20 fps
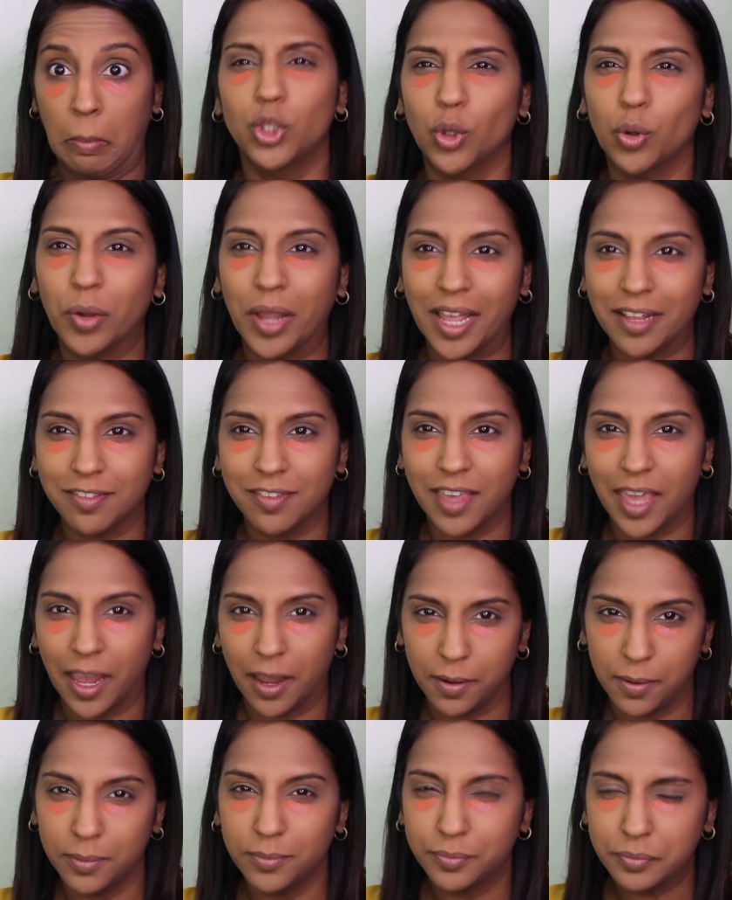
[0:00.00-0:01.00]
Don't get
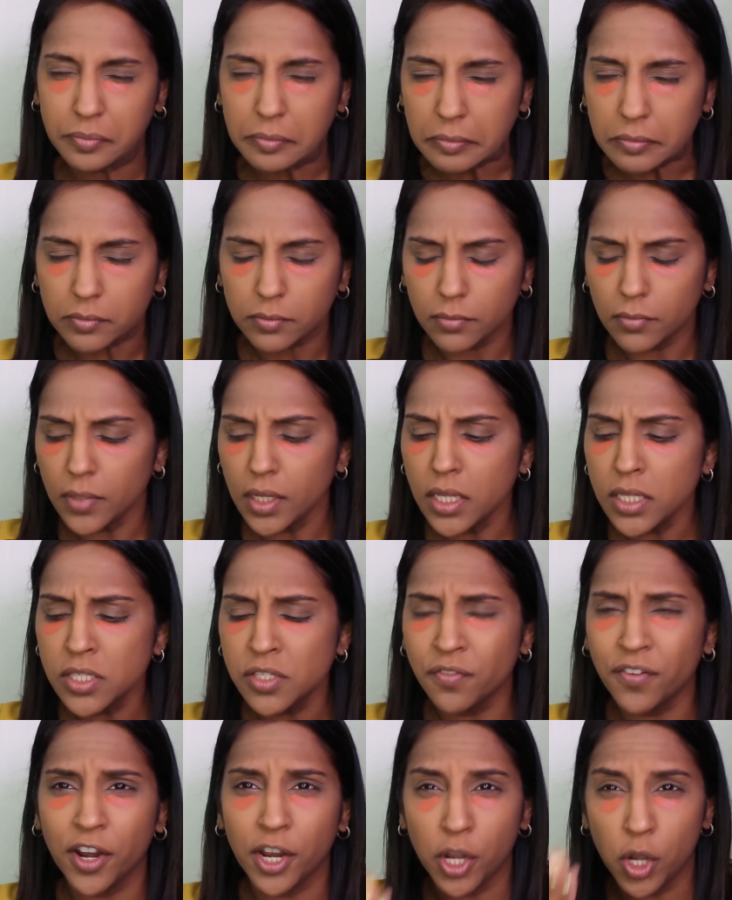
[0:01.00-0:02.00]
scared.
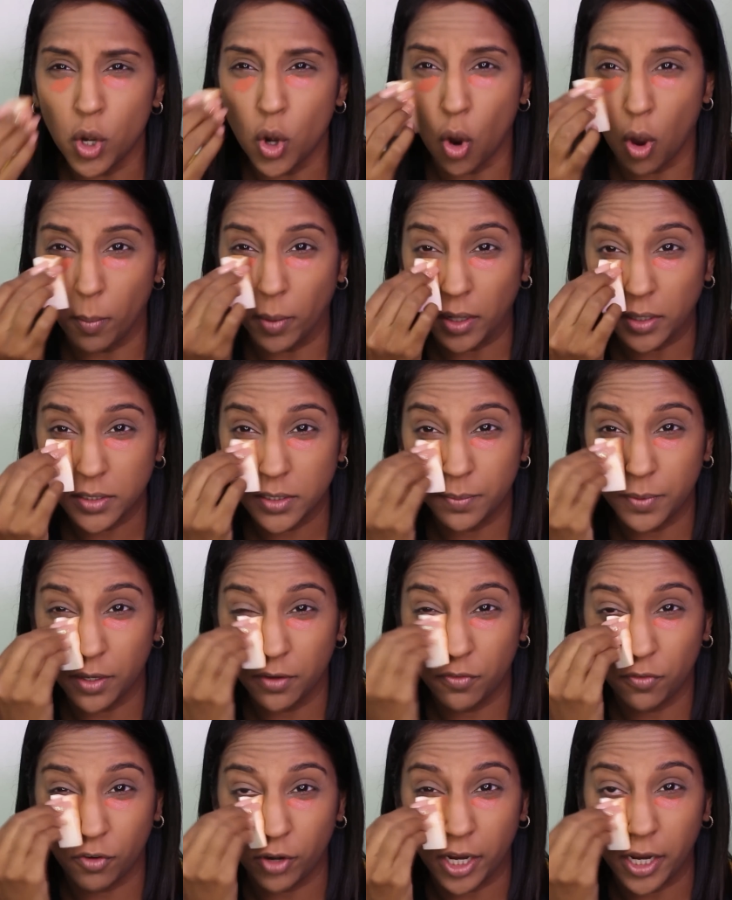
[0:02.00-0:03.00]
It's very normal to be
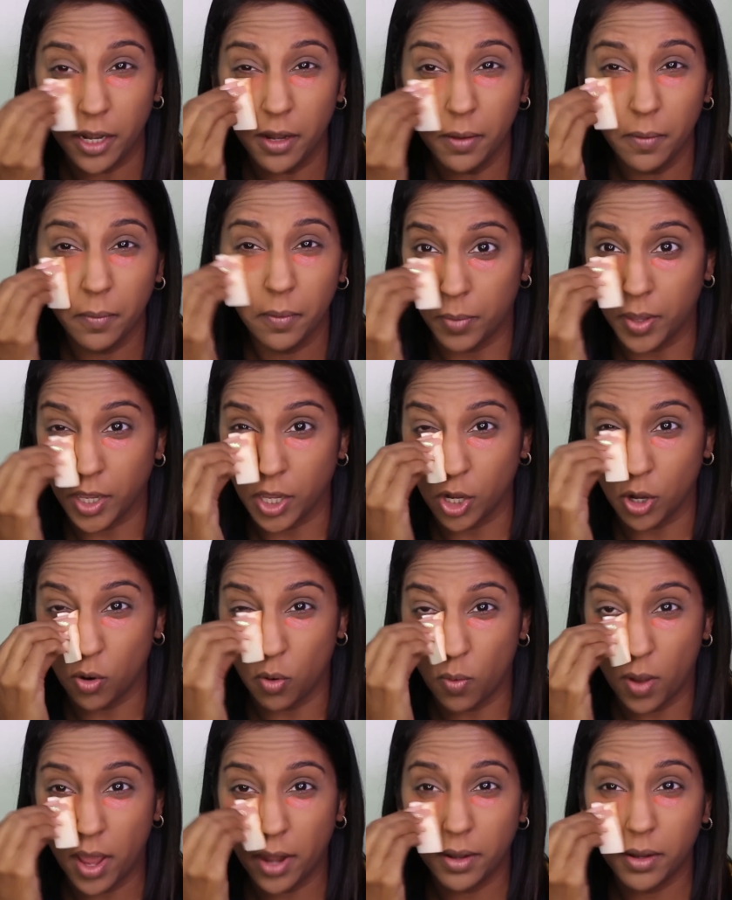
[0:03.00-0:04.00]
afraid, but you
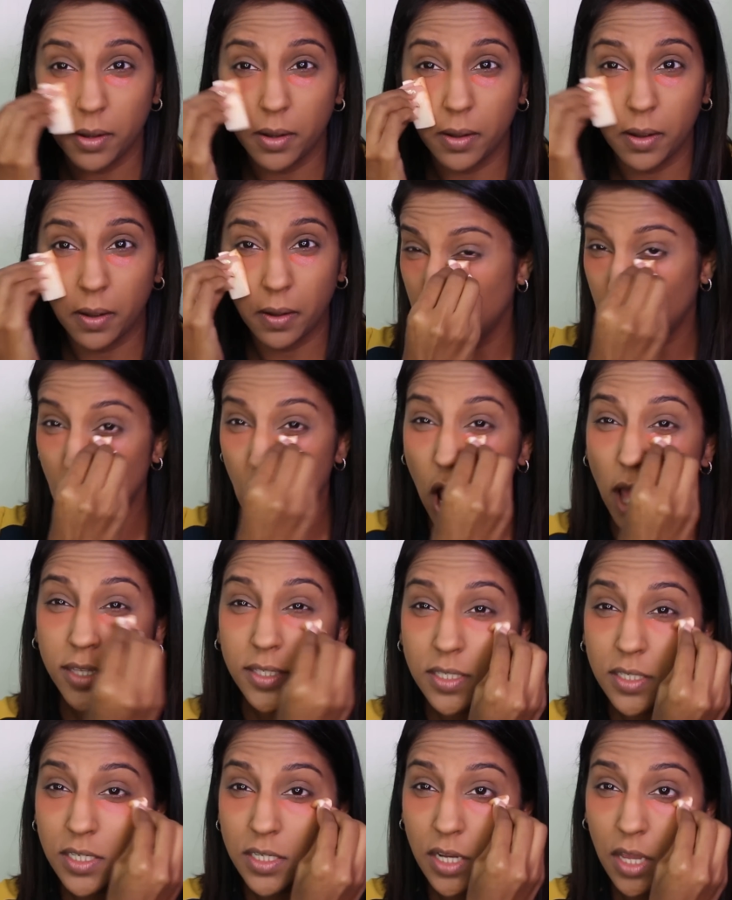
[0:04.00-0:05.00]
know what?
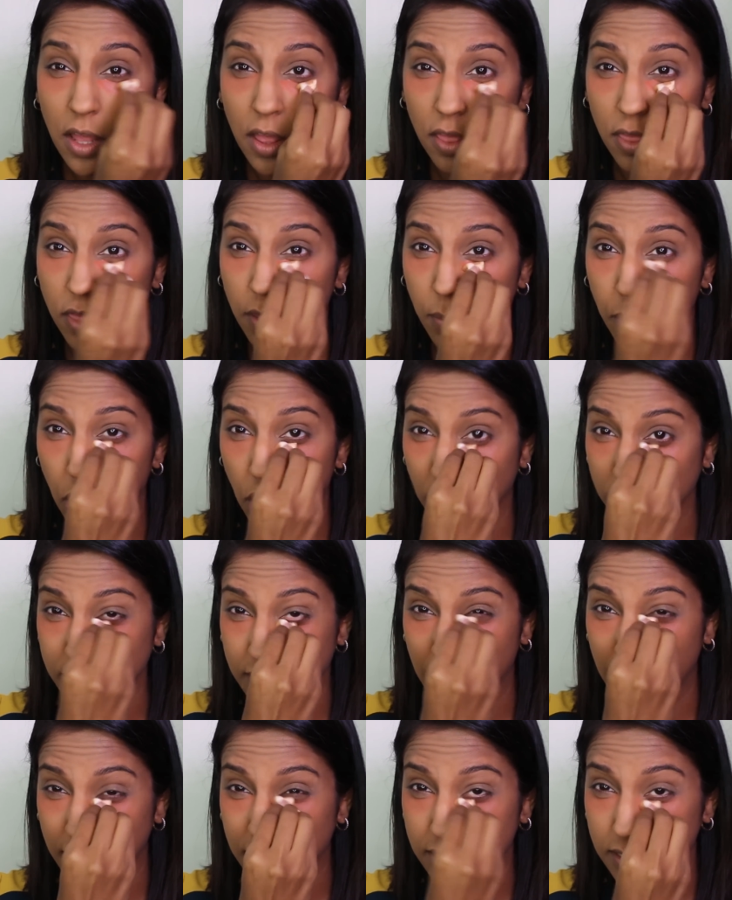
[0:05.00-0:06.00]
Trust the
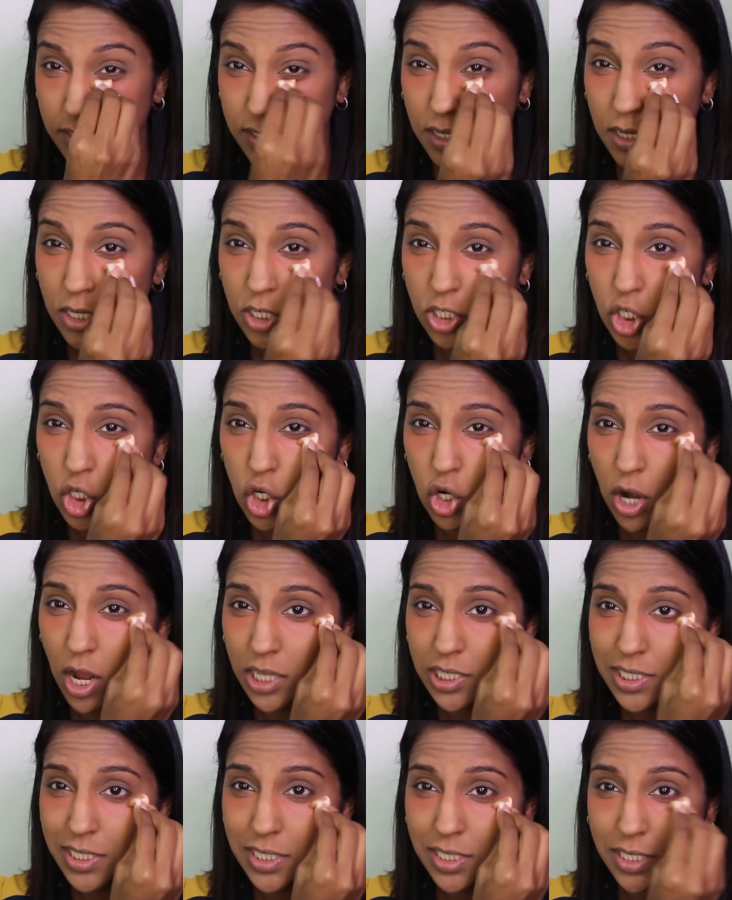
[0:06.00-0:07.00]
process.
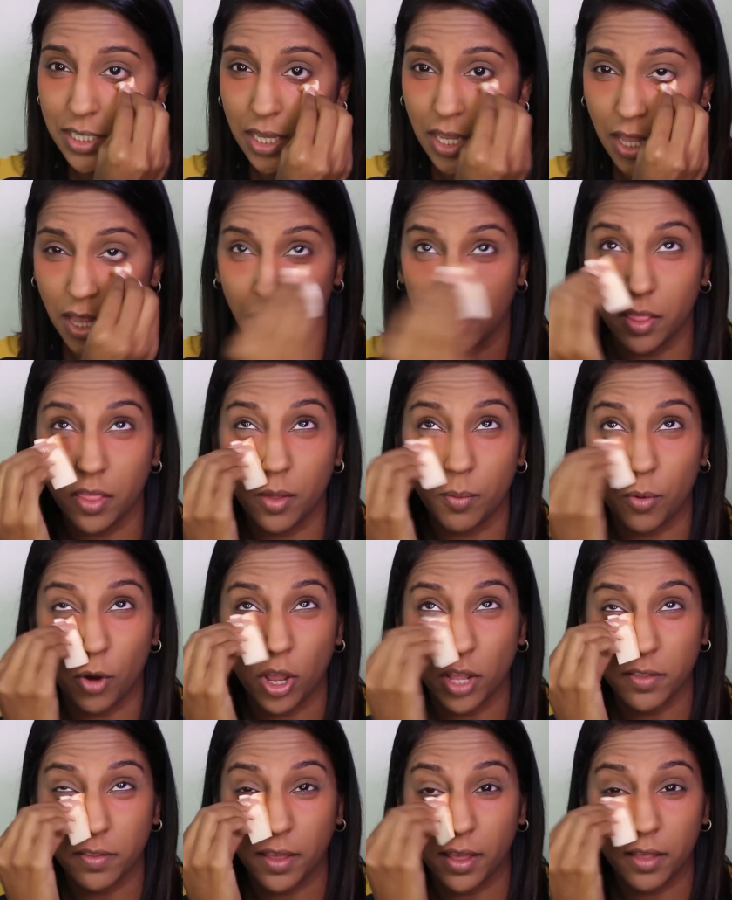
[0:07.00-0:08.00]
Trust the
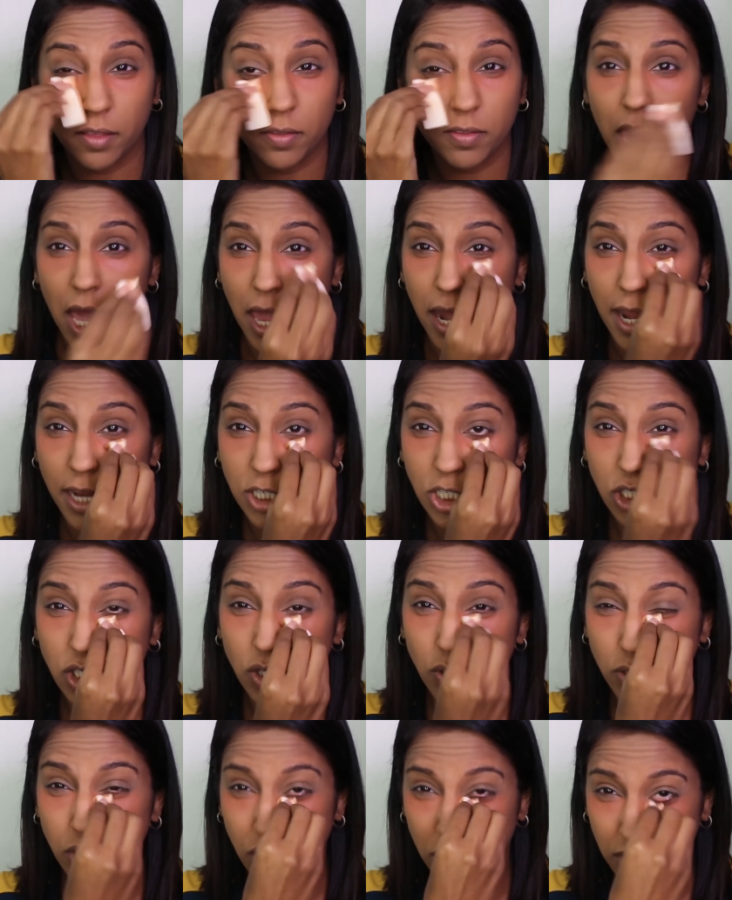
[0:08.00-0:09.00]
process. And I
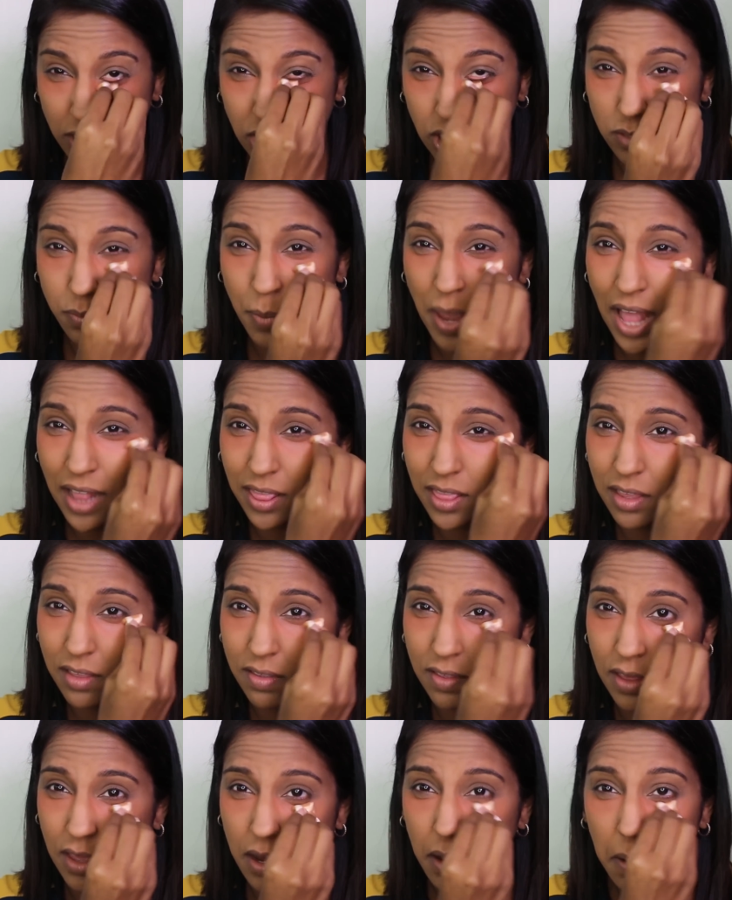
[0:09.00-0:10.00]
just usually just pat
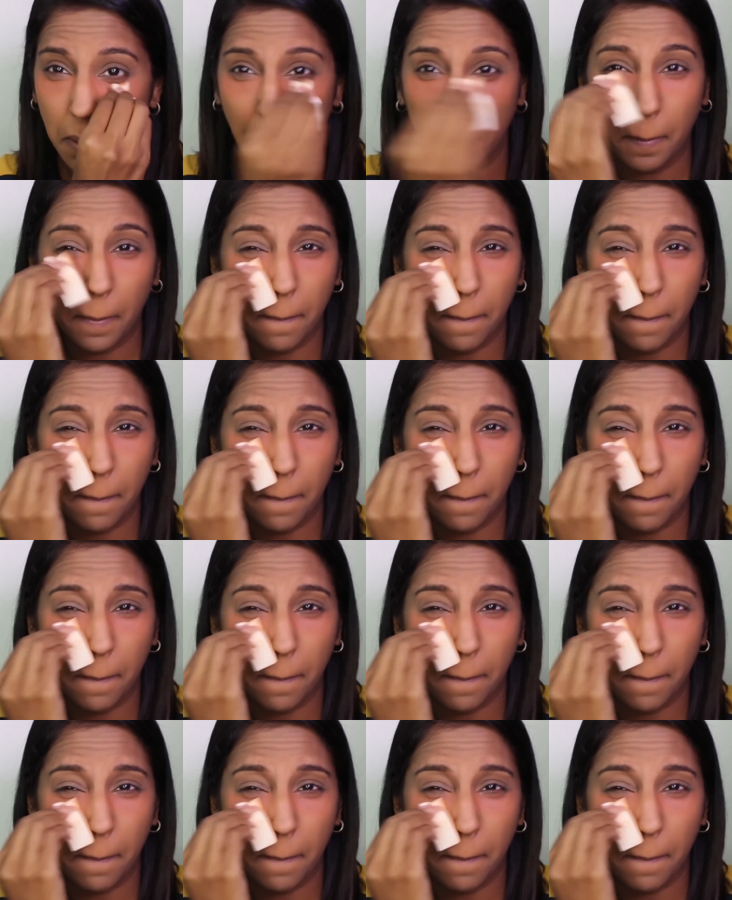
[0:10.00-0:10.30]
this in.